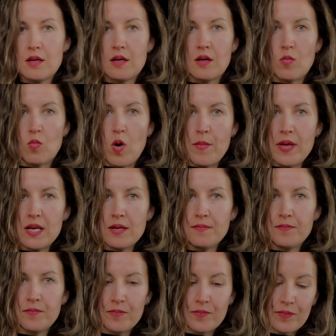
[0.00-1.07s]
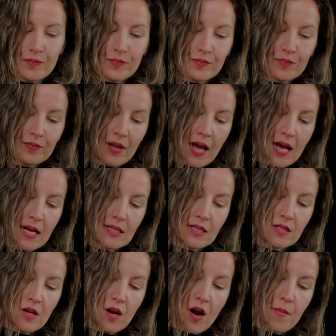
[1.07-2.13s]
woman, as
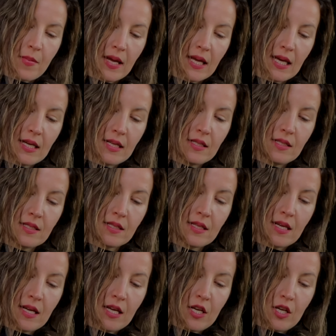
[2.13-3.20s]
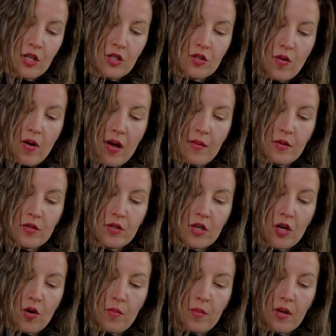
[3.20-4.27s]
are my kids. So I'm using
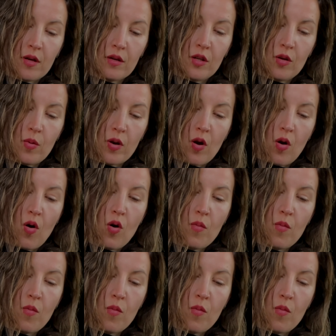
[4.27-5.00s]
goat milk. You want a whole